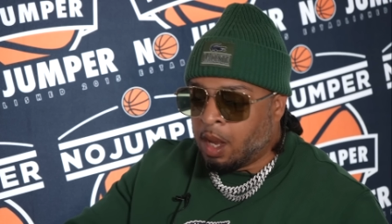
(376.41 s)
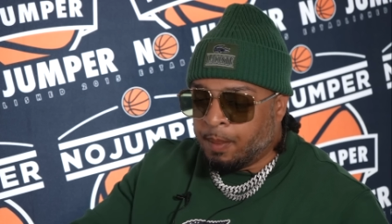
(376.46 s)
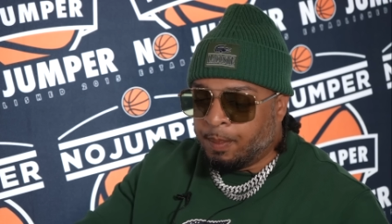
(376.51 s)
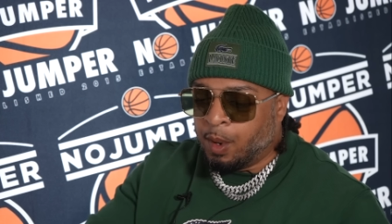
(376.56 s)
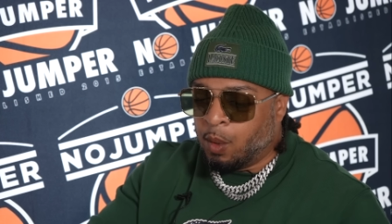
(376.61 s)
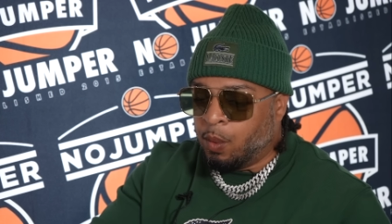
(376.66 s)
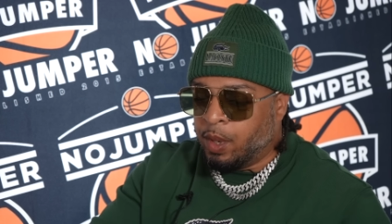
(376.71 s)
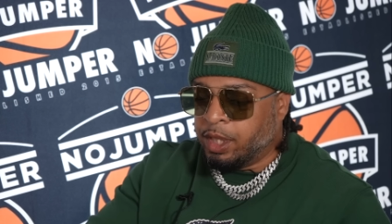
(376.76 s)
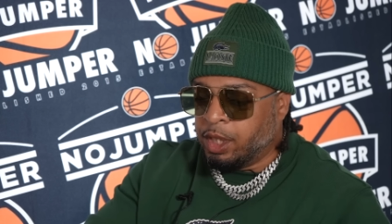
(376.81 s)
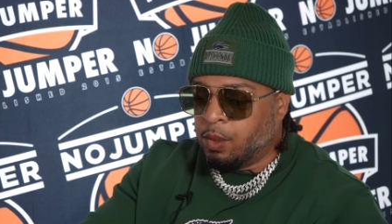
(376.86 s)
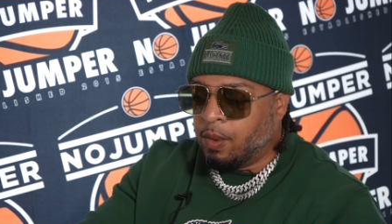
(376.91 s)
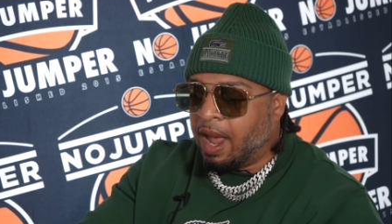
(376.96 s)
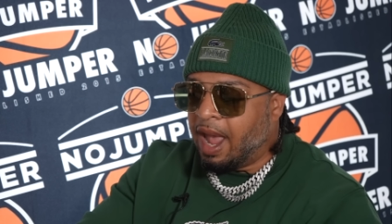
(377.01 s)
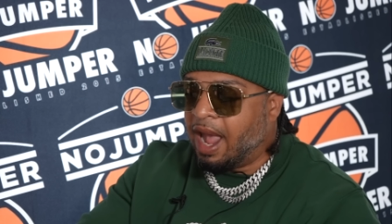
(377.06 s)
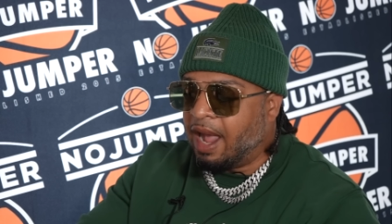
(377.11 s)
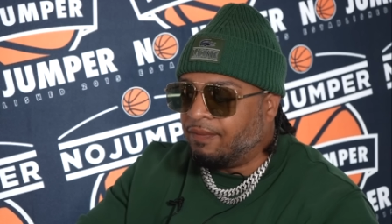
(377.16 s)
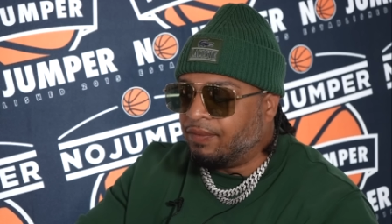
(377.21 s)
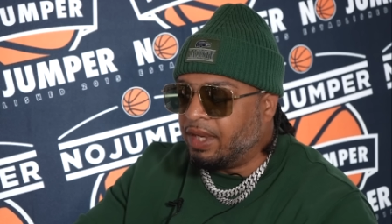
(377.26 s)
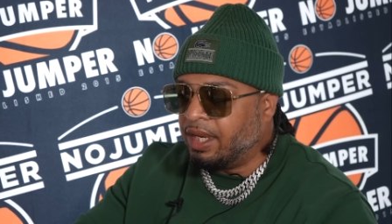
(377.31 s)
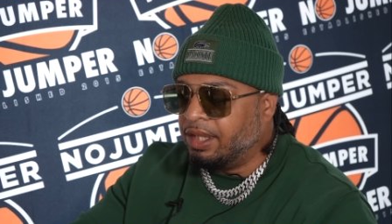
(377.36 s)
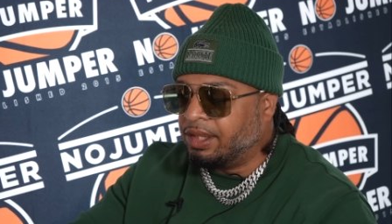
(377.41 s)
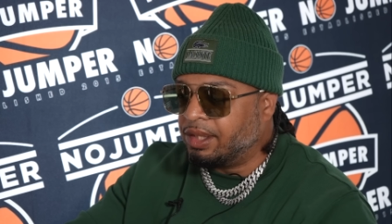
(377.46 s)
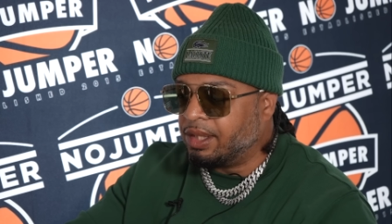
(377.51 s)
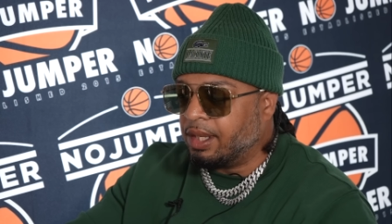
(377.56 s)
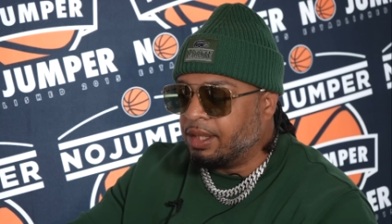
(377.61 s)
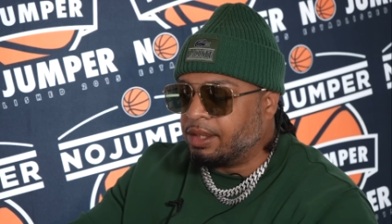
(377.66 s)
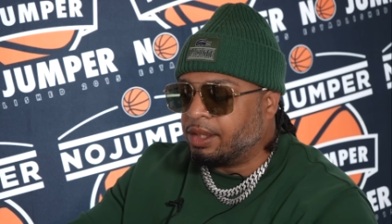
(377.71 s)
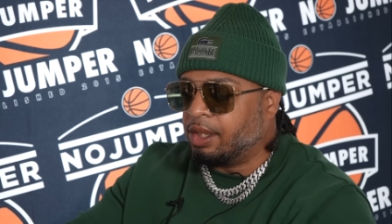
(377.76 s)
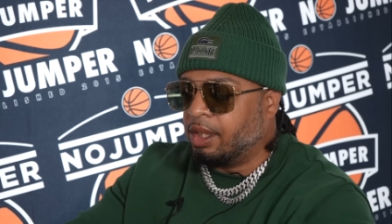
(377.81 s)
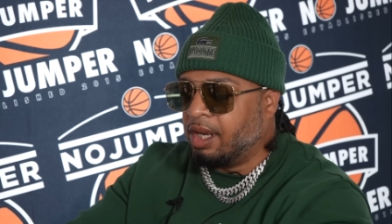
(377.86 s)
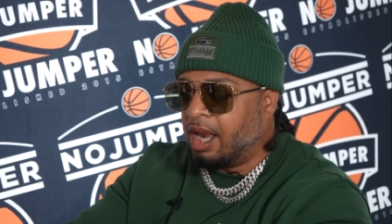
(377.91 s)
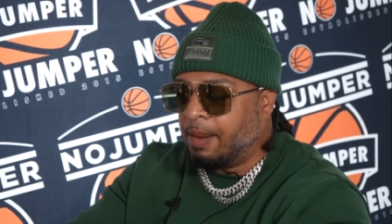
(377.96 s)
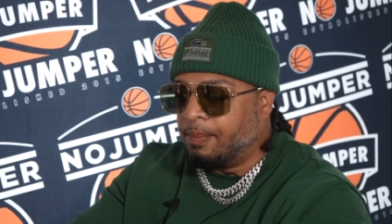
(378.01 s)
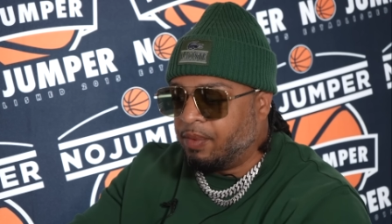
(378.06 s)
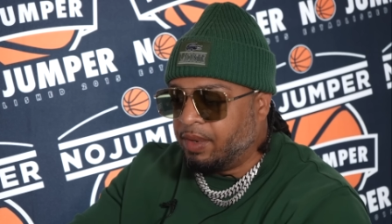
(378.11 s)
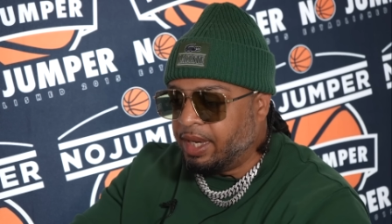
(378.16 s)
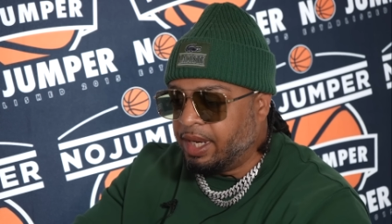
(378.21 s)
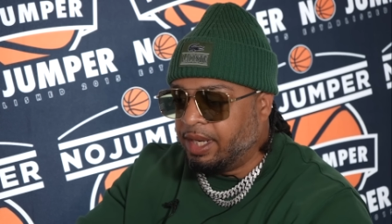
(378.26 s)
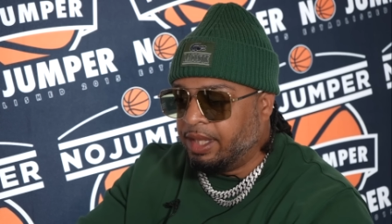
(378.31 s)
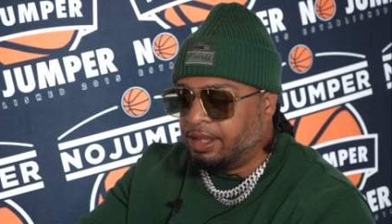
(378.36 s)
But when you have these
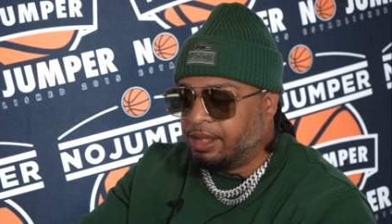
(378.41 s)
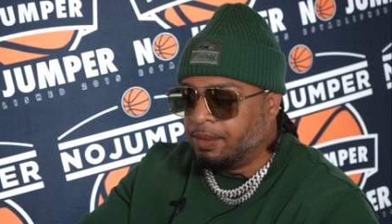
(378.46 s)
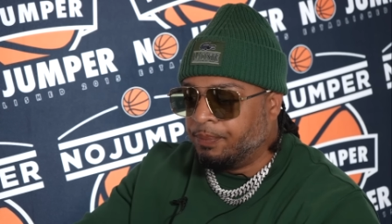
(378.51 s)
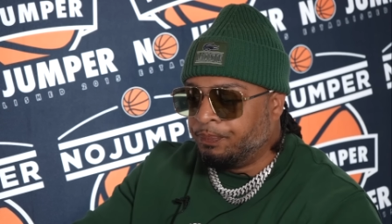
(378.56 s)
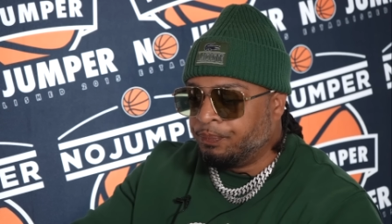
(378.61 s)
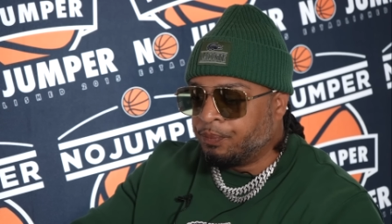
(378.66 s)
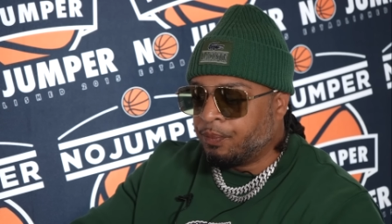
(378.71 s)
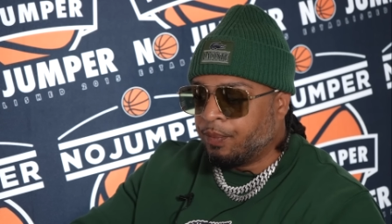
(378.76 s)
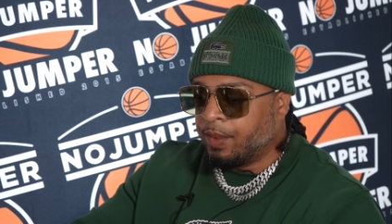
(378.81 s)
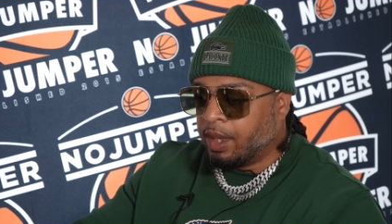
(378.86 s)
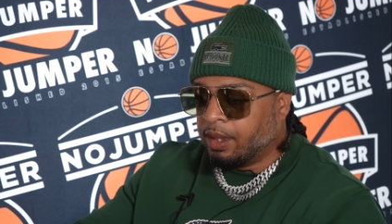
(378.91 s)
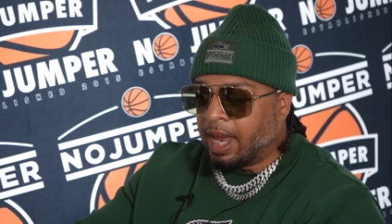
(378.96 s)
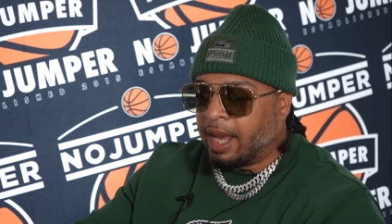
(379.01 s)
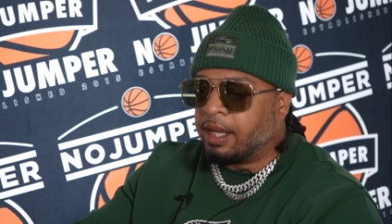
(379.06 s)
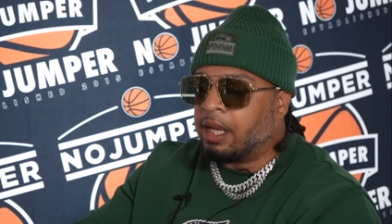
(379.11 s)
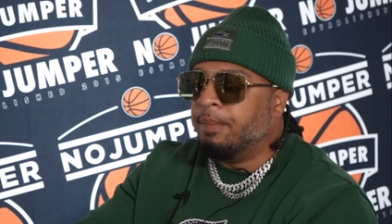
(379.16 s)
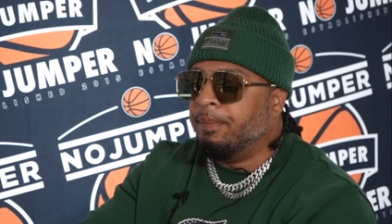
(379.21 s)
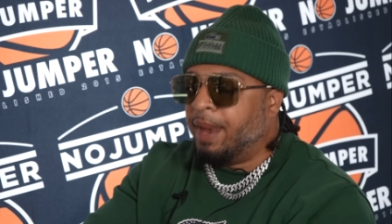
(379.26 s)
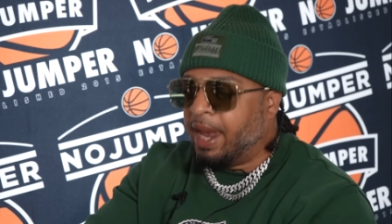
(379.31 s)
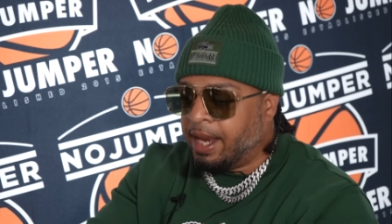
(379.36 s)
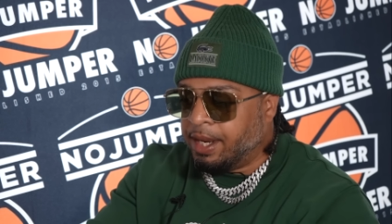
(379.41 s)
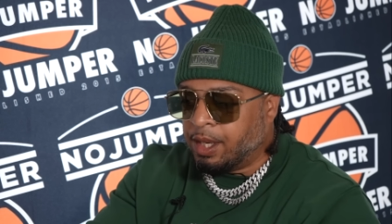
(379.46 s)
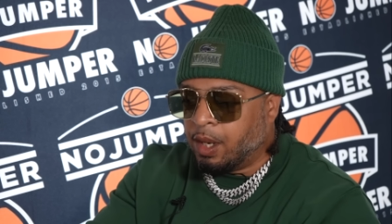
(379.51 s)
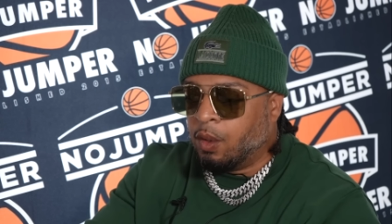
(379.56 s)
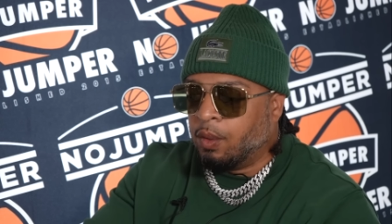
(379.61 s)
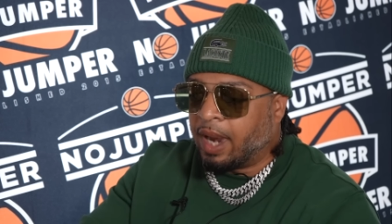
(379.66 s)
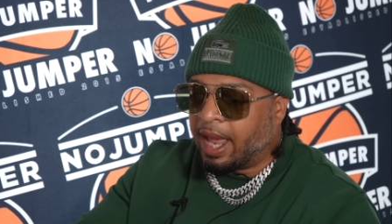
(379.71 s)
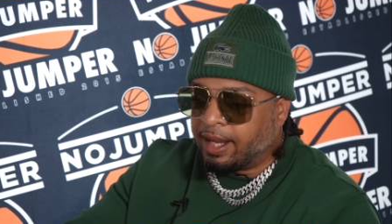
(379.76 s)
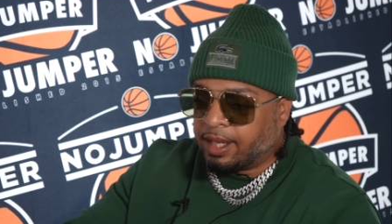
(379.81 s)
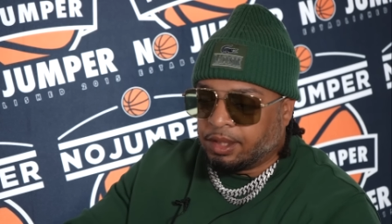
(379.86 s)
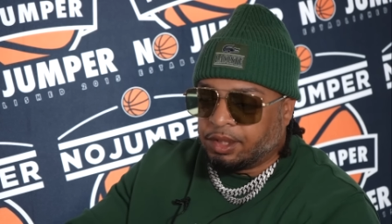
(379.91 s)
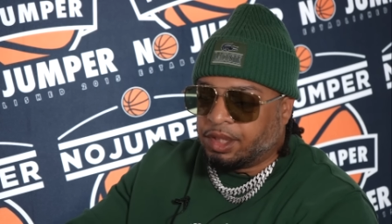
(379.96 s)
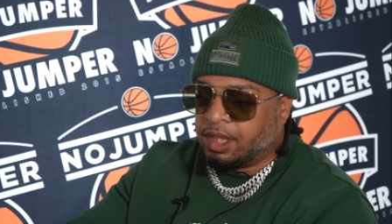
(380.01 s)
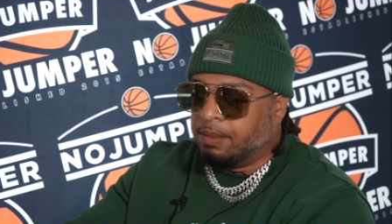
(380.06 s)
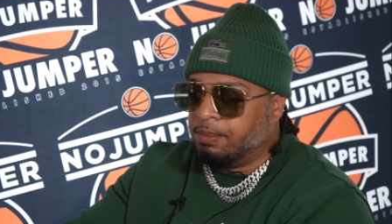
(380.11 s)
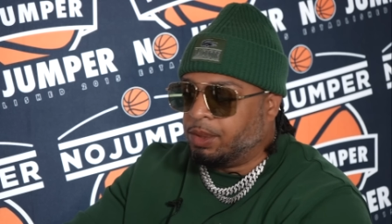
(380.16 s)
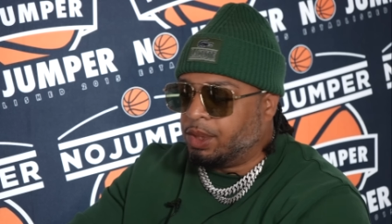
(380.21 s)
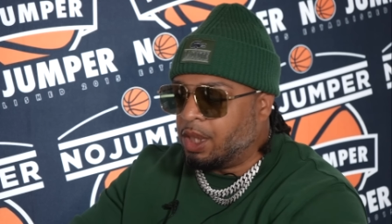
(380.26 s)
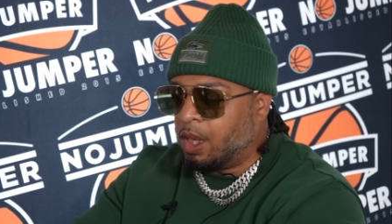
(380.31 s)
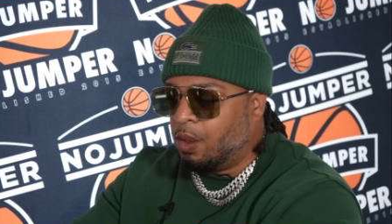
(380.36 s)
celebrities like a Maino, like a
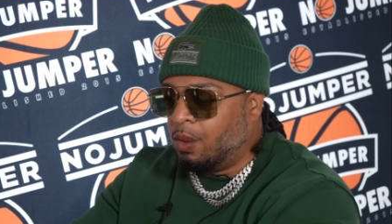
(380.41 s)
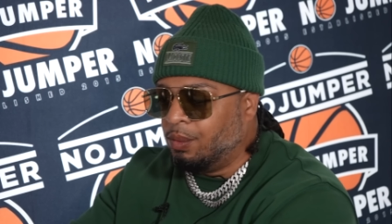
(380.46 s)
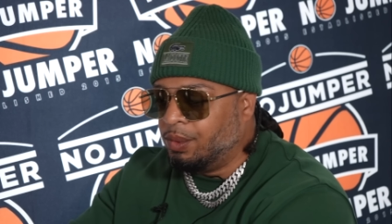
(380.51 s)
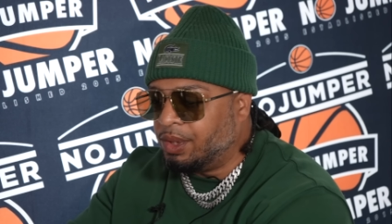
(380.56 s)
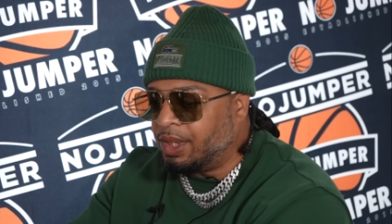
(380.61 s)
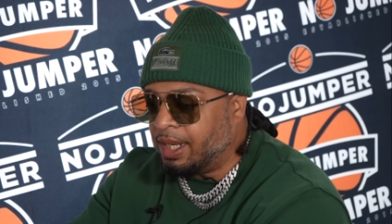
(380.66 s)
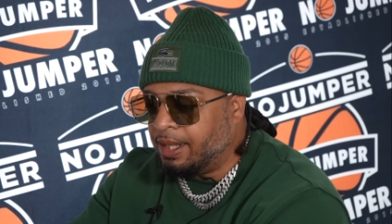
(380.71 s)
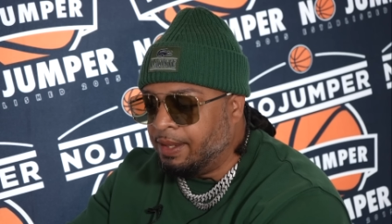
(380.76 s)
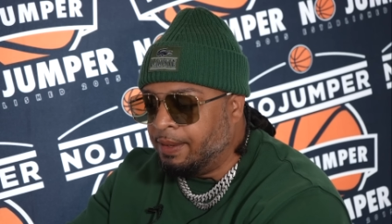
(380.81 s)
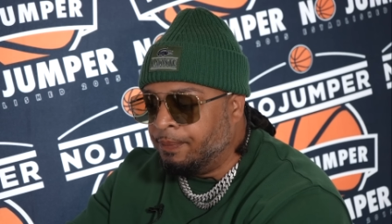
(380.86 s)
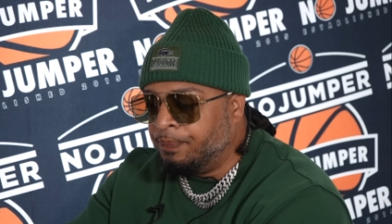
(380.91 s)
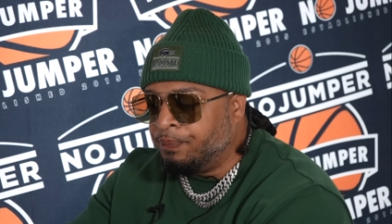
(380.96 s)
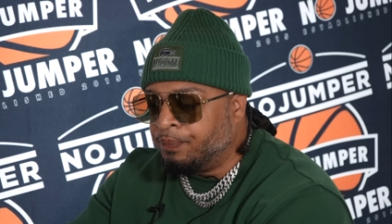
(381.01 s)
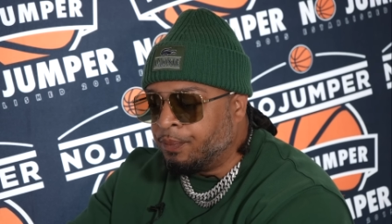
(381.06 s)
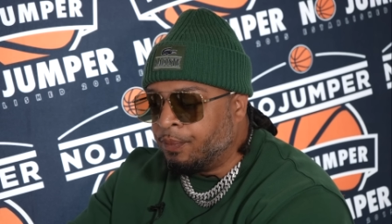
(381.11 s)
Jim Jones, and